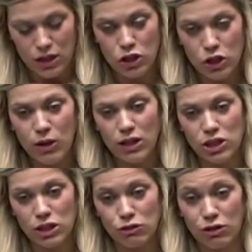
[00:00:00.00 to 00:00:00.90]
to our
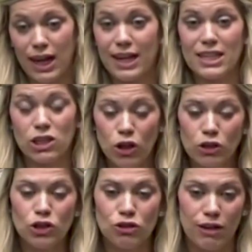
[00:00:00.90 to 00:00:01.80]
children, and it's
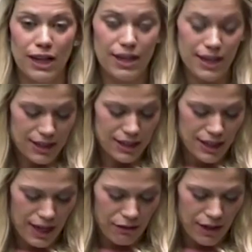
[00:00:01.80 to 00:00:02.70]
contrary to
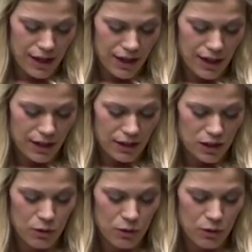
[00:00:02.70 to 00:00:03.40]
DfE guidance.